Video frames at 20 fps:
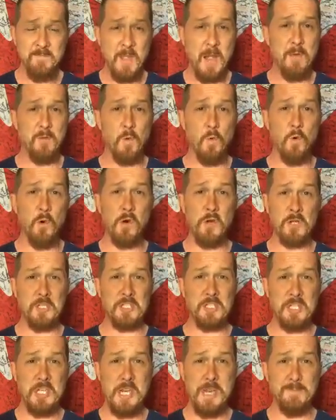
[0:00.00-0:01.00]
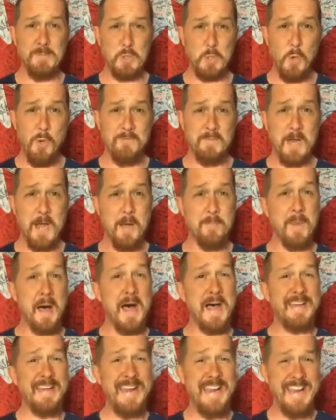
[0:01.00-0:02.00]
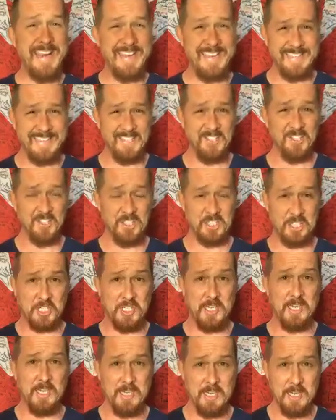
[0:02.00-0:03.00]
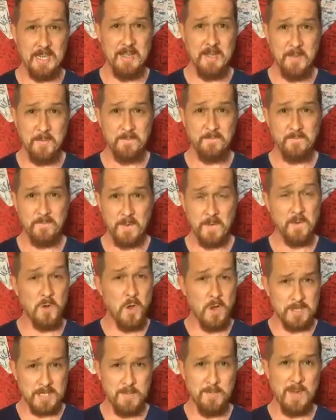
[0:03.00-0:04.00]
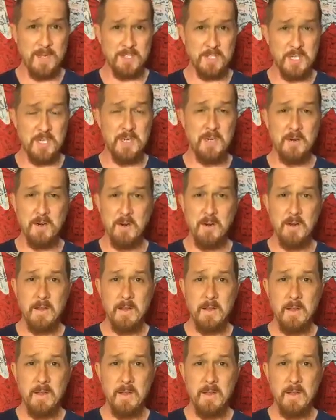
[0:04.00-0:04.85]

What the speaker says: how the world seems to have come unhinged. Not so much here